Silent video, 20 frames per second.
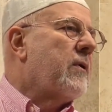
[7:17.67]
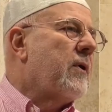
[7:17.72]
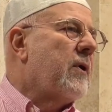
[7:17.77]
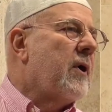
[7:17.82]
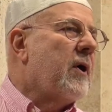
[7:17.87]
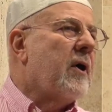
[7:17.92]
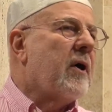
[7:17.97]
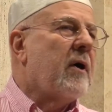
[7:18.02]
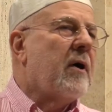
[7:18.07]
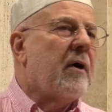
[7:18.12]

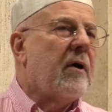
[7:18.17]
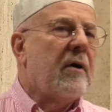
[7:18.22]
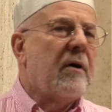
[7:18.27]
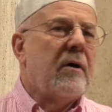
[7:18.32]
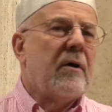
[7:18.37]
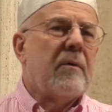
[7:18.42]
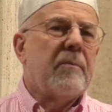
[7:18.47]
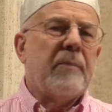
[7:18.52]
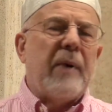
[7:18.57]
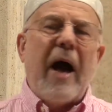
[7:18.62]
uh,
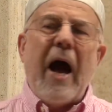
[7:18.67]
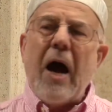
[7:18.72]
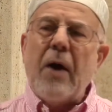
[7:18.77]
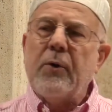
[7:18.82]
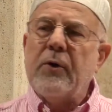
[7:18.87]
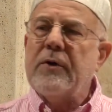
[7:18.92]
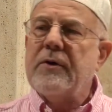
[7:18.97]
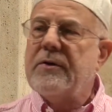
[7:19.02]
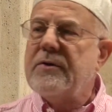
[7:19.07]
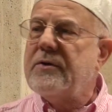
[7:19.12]

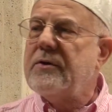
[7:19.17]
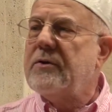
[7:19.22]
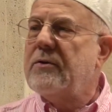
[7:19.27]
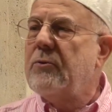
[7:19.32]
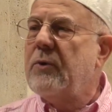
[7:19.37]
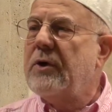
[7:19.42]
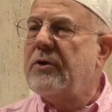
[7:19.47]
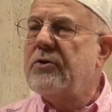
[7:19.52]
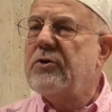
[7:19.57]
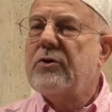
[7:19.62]
powers
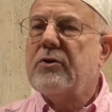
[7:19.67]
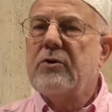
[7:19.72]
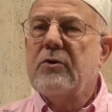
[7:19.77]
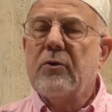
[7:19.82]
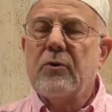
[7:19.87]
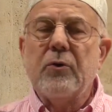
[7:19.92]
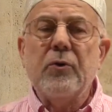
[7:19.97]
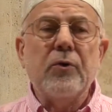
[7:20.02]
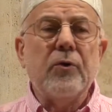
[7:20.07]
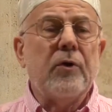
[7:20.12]
which
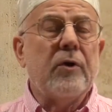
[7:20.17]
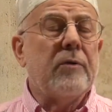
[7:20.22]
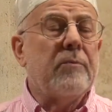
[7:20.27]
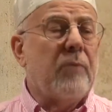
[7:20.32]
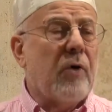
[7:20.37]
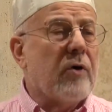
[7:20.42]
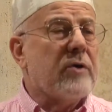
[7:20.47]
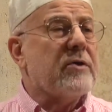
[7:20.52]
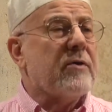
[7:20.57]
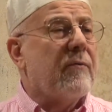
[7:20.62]
ruled
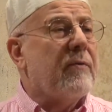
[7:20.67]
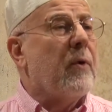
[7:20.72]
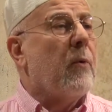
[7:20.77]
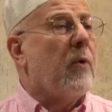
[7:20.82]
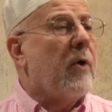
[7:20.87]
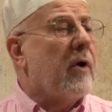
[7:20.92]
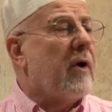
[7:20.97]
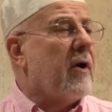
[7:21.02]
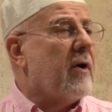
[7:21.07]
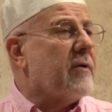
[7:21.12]
most of the
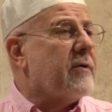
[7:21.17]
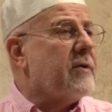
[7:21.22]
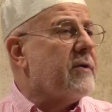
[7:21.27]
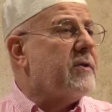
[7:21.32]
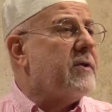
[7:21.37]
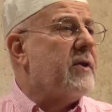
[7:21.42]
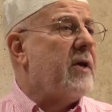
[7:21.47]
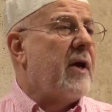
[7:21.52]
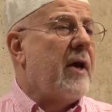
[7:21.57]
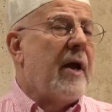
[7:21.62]
world
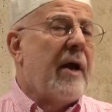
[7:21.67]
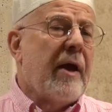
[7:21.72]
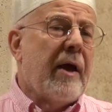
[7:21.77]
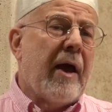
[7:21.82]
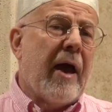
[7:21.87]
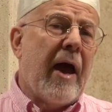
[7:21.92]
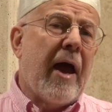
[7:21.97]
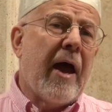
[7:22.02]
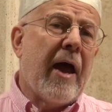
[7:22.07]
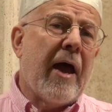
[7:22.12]

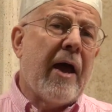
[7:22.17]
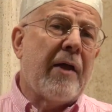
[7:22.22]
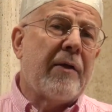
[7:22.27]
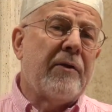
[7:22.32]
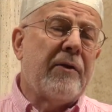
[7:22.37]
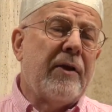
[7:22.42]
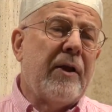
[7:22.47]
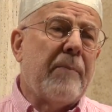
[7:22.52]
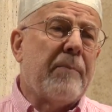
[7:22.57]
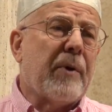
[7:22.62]

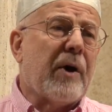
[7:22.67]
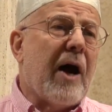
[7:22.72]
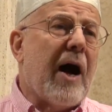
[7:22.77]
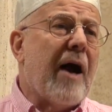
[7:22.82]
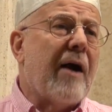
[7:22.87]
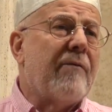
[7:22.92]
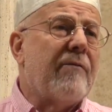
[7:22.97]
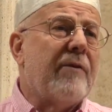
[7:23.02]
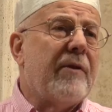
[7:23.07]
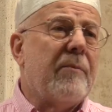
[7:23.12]
and
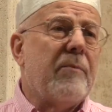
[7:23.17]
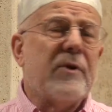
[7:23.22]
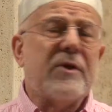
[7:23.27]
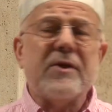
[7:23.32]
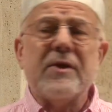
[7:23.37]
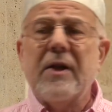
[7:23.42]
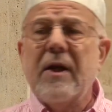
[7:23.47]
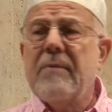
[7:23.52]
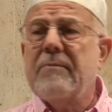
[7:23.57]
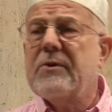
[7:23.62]
deprived the
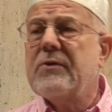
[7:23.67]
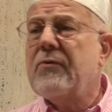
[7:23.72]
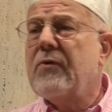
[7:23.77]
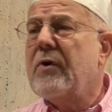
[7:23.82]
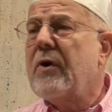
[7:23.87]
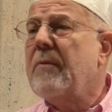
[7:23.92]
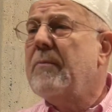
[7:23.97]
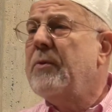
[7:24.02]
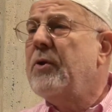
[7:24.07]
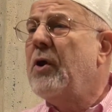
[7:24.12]
Muslims
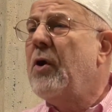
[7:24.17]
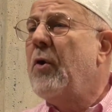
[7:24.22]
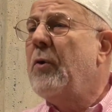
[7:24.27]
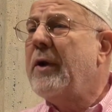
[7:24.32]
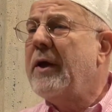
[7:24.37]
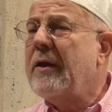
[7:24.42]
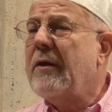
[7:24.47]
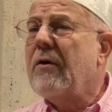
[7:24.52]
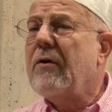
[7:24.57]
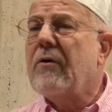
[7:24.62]
from
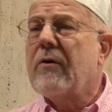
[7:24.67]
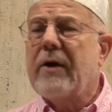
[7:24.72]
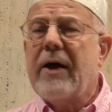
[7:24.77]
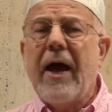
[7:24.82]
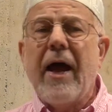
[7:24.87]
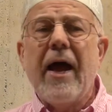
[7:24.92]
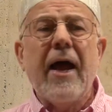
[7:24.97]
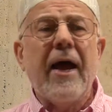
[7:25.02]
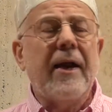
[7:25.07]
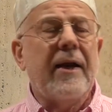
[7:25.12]
knowing the
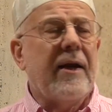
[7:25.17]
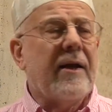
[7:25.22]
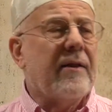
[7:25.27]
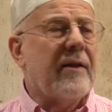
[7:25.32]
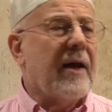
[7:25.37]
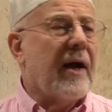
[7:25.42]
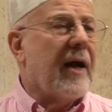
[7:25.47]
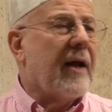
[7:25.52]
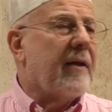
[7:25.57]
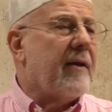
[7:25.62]
Quran and
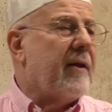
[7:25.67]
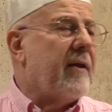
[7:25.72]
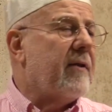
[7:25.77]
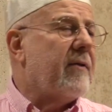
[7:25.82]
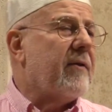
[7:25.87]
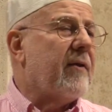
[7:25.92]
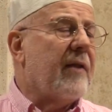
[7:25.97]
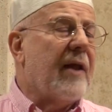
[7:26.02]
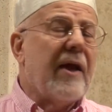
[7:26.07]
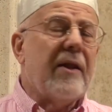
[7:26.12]
the
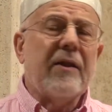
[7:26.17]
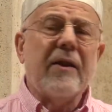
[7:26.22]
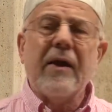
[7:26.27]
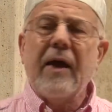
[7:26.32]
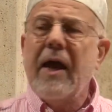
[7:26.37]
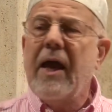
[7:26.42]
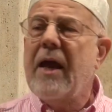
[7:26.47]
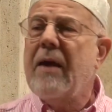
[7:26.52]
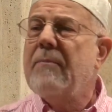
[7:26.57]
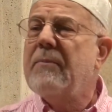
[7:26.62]
Hadith. Then
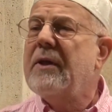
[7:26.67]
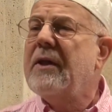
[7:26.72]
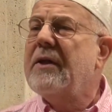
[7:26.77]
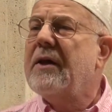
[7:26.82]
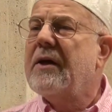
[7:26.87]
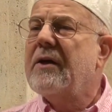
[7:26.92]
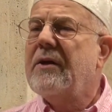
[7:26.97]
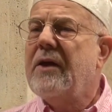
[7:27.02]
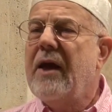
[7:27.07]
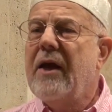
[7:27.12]
came the
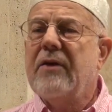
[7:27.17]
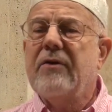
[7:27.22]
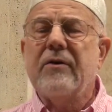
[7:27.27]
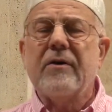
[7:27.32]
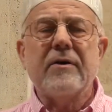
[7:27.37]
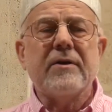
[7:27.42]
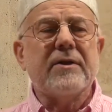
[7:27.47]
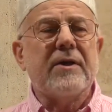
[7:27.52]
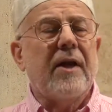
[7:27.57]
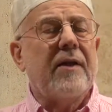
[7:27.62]

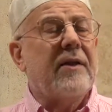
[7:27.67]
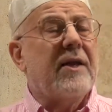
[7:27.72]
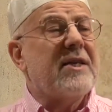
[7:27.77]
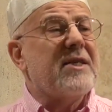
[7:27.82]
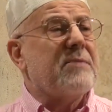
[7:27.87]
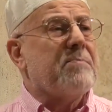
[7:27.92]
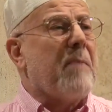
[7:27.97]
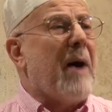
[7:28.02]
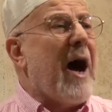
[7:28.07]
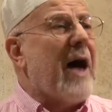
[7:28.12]
dictators and
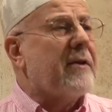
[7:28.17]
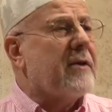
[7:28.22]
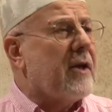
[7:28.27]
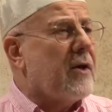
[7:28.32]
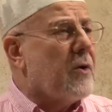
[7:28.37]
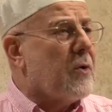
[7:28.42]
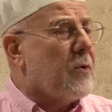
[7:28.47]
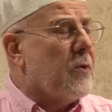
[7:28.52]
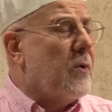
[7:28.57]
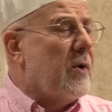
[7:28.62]

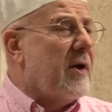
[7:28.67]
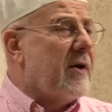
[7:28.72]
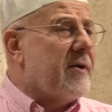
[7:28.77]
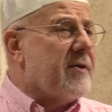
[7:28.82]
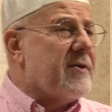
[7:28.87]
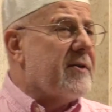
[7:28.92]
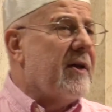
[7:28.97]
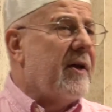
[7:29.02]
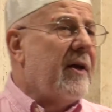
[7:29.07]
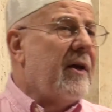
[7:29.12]
despotic
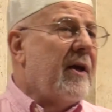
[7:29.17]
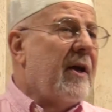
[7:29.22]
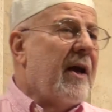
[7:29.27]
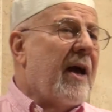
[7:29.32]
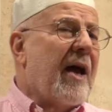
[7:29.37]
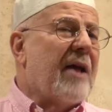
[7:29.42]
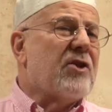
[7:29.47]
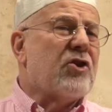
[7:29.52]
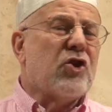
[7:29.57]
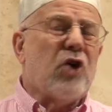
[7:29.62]
rulers
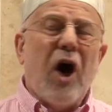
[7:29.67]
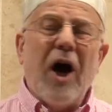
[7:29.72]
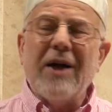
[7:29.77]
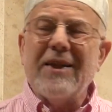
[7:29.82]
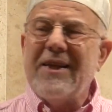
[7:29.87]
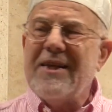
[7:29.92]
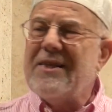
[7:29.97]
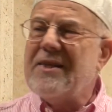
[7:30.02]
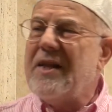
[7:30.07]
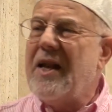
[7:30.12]
and
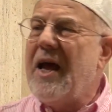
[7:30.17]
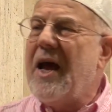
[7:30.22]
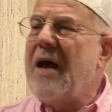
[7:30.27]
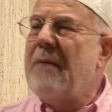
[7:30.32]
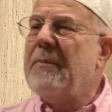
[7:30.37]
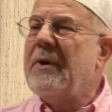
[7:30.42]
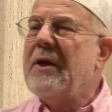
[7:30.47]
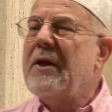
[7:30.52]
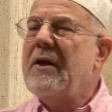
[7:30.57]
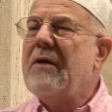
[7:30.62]
taught
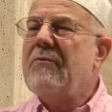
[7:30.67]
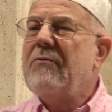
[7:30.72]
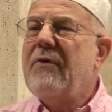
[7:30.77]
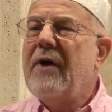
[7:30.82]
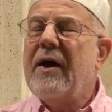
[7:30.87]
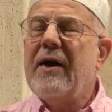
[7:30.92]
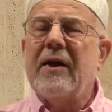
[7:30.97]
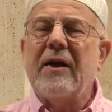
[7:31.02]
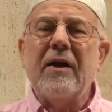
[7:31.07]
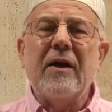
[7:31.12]
Islam in a
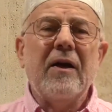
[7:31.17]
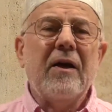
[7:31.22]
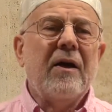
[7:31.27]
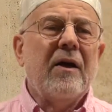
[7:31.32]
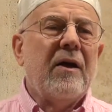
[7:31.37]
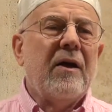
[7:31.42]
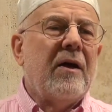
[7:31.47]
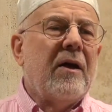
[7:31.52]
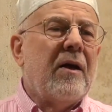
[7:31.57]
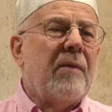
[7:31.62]
very
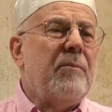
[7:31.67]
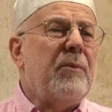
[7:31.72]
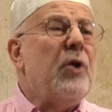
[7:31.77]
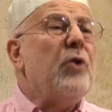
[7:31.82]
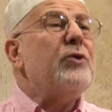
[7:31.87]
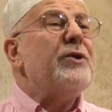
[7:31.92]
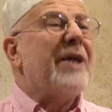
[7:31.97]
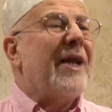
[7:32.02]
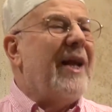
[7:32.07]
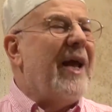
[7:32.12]

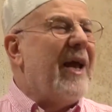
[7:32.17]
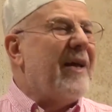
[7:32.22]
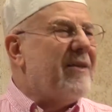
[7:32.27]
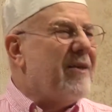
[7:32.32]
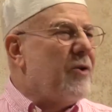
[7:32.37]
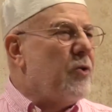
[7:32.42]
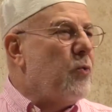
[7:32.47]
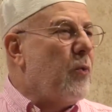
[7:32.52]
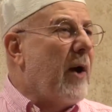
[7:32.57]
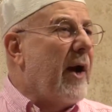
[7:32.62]

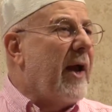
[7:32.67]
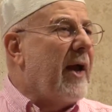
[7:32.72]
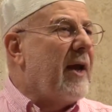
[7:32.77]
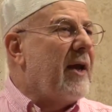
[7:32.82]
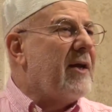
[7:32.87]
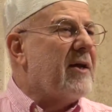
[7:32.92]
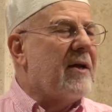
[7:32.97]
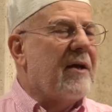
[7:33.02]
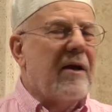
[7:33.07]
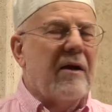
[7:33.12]
mutilated
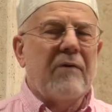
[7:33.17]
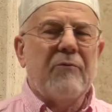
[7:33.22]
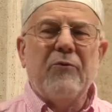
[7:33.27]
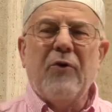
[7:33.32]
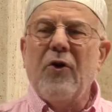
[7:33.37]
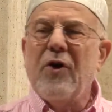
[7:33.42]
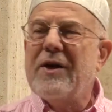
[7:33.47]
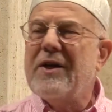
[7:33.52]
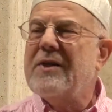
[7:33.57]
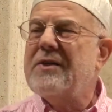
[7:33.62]
way,
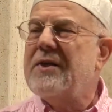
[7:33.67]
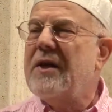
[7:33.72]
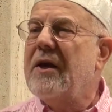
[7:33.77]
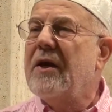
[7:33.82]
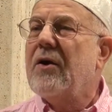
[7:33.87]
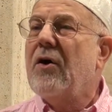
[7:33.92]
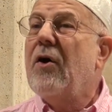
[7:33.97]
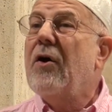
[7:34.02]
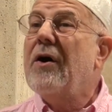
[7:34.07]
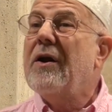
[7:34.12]

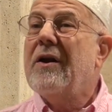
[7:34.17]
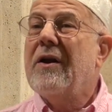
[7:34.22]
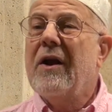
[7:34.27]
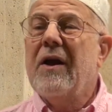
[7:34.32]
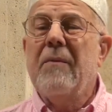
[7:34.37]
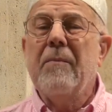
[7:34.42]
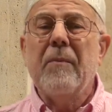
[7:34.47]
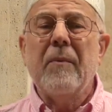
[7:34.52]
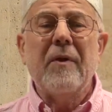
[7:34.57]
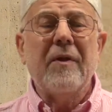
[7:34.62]
focusing
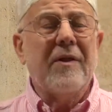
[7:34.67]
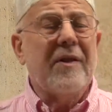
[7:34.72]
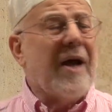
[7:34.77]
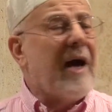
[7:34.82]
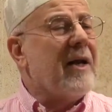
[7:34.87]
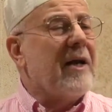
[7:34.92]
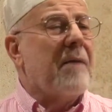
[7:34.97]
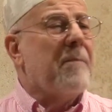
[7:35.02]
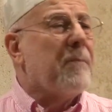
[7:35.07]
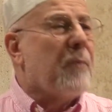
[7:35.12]
on
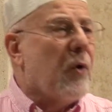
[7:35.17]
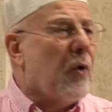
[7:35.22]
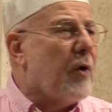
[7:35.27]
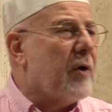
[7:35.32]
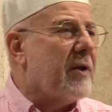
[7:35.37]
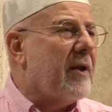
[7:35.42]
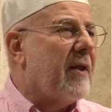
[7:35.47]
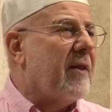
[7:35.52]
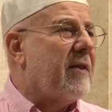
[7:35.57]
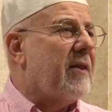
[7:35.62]
non
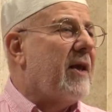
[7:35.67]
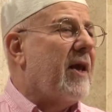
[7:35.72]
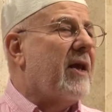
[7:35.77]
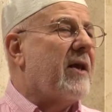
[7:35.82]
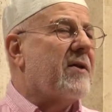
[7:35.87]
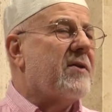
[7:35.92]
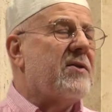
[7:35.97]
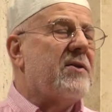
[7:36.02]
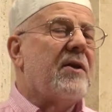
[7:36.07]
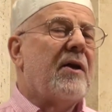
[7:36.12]
important
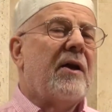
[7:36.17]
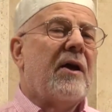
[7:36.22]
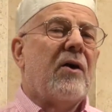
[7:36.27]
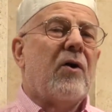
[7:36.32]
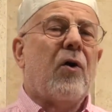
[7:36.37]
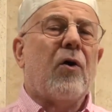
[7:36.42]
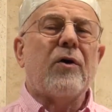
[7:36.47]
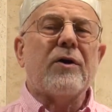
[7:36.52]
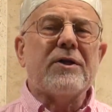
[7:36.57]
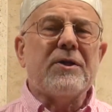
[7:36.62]
things
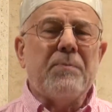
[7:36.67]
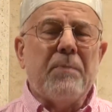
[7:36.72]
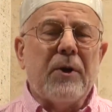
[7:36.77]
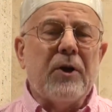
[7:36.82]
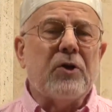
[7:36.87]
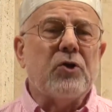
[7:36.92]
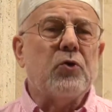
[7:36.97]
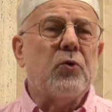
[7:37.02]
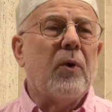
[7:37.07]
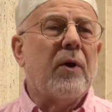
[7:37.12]
or
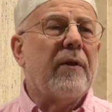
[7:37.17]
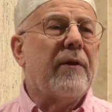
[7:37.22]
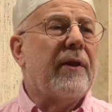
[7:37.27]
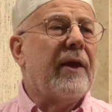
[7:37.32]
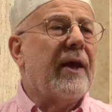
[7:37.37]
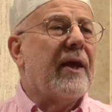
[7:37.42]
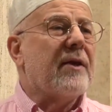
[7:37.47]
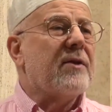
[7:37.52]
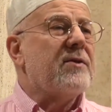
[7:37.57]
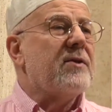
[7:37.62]
spiritual
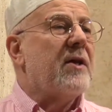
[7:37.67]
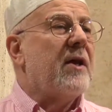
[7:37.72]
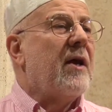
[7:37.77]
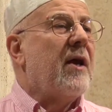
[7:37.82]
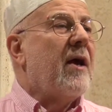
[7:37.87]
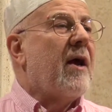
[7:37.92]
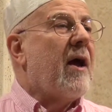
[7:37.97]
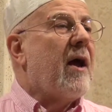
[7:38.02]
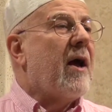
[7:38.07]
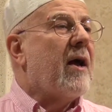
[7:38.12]
things
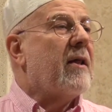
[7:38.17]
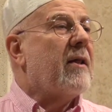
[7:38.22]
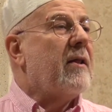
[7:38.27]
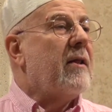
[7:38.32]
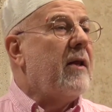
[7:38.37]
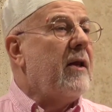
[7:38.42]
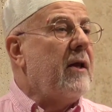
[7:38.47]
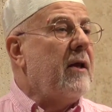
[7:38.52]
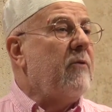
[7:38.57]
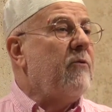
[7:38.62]

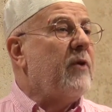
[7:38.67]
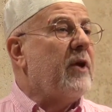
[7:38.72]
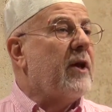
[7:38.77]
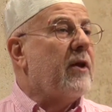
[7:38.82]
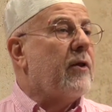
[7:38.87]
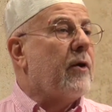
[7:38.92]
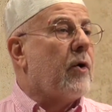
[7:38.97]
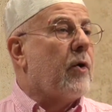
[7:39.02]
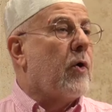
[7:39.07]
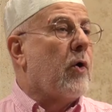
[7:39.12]
and
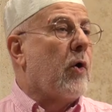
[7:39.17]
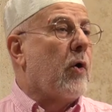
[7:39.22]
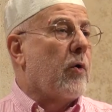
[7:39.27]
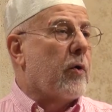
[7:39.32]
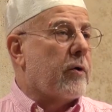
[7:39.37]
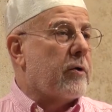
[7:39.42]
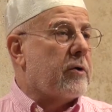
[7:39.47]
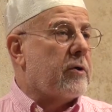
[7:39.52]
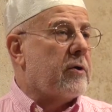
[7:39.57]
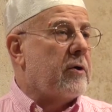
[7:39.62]
leaving the
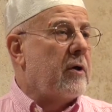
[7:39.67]
core